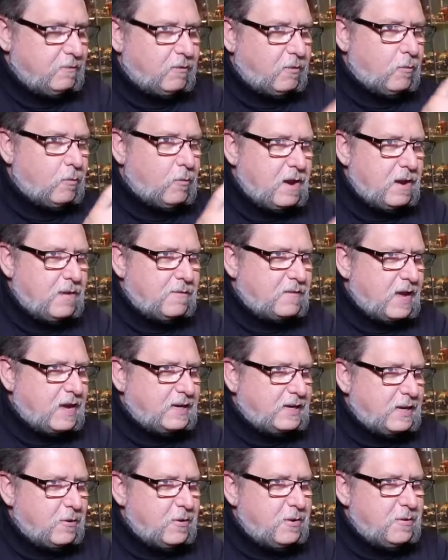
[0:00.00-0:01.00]
for what I've
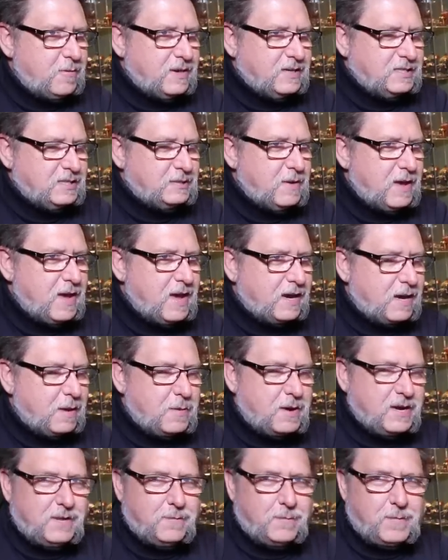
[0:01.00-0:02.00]
got going in my spec. I
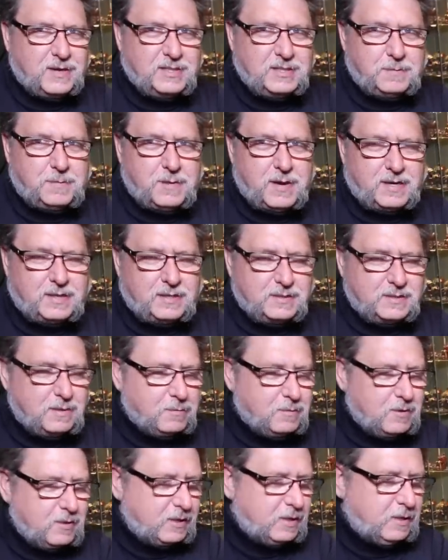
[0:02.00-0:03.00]
might give my spec to
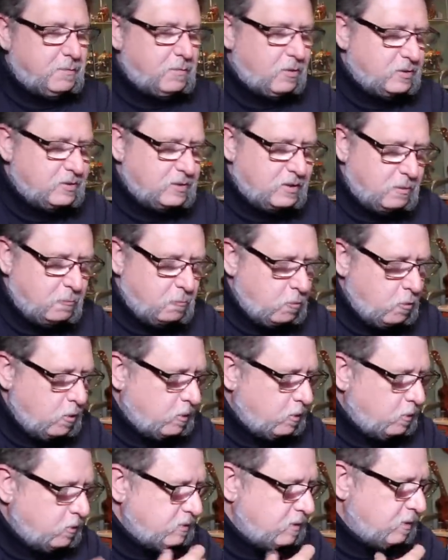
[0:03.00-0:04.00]
some lucky person at work or